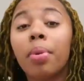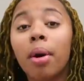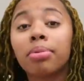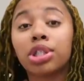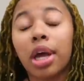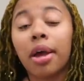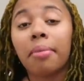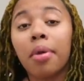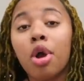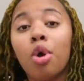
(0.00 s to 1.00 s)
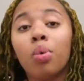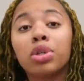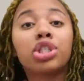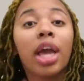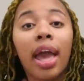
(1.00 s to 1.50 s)
the barbershop
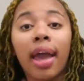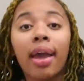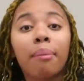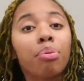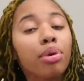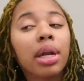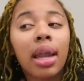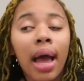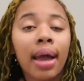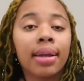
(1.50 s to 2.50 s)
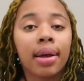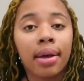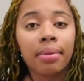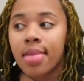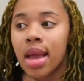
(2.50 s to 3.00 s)
with your hair pre-lined
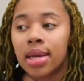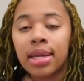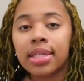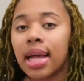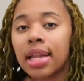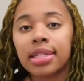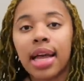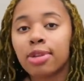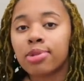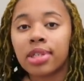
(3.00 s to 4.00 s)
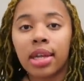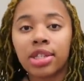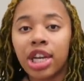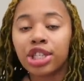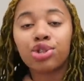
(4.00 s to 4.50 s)
up, these styles wouldn't stand
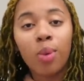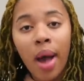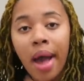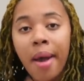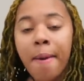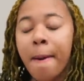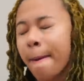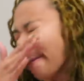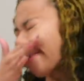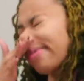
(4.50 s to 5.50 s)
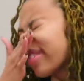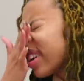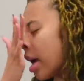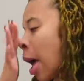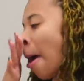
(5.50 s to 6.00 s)
a chance. You know why?
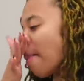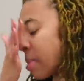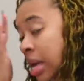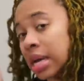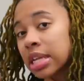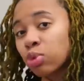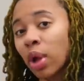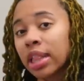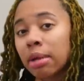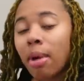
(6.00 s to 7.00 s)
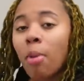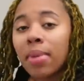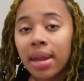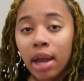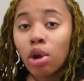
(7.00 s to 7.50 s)
Because one thing about
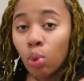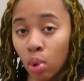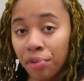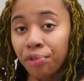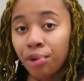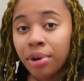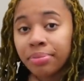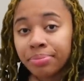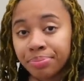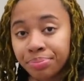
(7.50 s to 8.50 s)
men, they go to war for it,